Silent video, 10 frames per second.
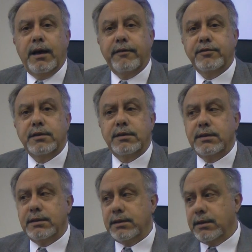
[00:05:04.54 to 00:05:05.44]
After
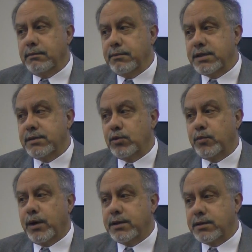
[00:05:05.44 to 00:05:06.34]
the
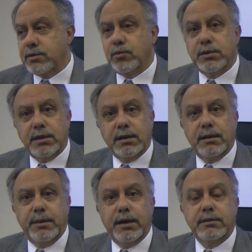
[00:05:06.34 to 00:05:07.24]
miscible process, we'll
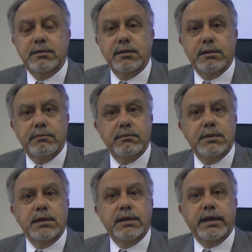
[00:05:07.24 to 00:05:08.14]
talk about
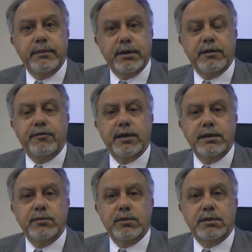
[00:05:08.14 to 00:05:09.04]
chemical
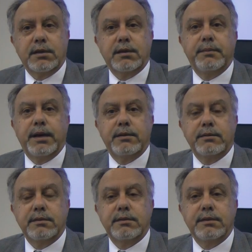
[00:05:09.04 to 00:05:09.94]
flooding. We'll talk
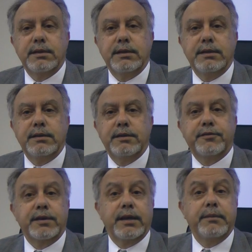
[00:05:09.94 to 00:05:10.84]
about the
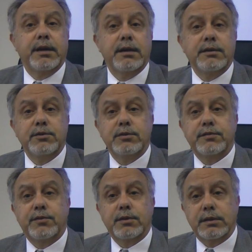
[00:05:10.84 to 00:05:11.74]
different chemical
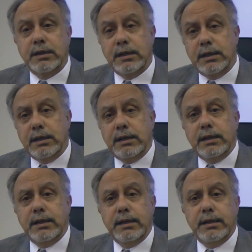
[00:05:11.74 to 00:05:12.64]
used for
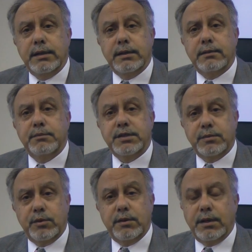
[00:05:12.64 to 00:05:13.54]

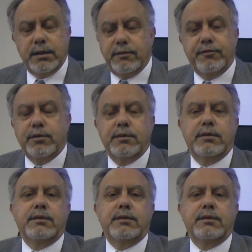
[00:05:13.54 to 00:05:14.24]
miscible for